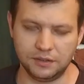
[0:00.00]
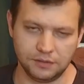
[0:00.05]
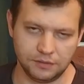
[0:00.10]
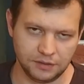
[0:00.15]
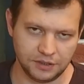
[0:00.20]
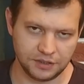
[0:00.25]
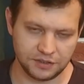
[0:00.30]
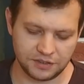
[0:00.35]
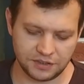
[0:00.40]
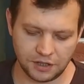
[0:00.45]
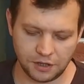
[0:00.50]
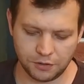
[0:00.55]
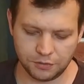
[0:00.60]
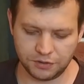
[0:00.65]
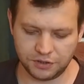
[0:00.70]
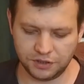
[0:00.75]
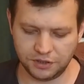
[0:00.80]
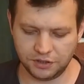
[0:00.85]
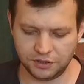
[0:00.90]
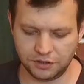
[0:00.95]
install
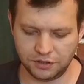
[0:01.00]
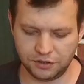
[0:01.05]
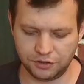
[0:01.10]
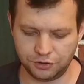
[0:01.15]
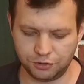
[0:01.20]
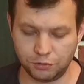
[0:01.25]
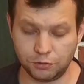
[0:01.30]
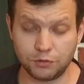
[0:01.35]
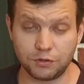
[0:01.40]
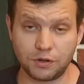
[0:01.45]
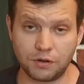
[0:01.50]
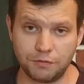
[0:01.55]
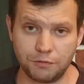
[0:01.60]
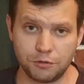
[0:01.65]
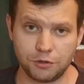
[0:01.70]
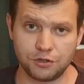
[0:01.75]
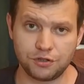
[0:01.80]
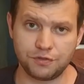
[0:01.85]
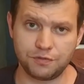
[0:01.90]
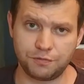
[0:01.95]
the shorter
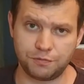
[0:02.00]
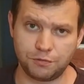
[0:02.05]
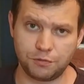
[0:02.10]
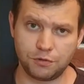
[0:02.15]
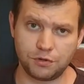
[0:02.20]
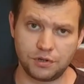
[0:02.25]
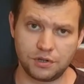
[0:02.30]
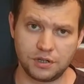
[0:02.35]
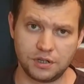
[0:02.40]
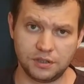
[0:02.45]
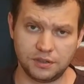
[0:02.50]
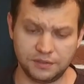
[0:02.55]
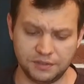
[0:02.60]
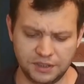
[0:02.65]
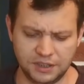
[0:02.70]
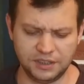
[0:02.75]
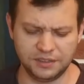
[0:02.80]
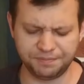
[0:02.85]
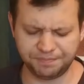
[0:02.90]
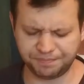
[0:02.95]
version for the